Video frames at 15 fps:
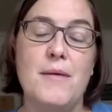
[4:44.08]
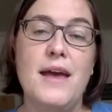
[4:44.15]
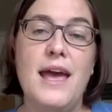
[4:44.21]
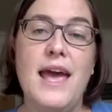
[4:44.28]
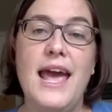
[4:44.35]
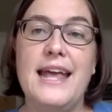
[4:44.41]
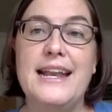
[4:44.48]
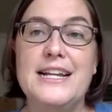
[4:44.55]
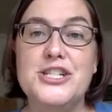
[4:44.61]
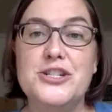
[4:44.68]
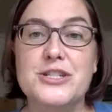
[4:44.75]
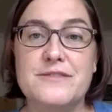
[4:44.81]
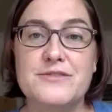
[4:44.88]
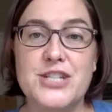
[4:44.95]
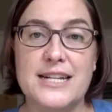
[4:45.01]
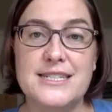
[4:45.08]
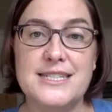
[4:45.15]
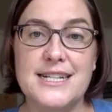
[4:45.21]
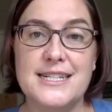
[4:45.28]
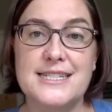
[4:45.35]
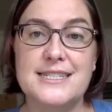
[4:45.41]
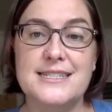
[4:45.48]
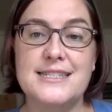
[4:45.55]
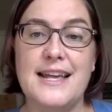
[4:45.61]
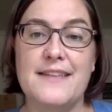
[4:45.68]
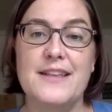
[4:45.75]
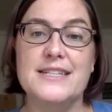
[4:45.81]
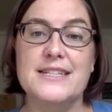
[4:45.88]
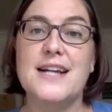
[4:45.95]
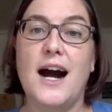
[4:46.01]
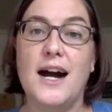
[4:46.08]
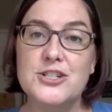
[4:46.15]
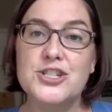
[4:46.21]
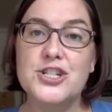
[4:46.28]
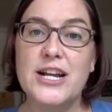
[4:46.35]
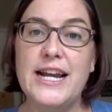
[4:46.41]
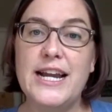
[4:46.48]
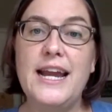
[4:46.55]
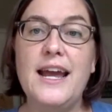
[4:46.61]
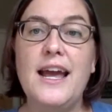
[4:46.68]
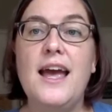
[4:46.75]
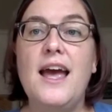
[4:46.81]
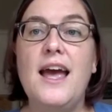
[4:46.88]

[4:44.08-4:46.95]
issues of justice in this country.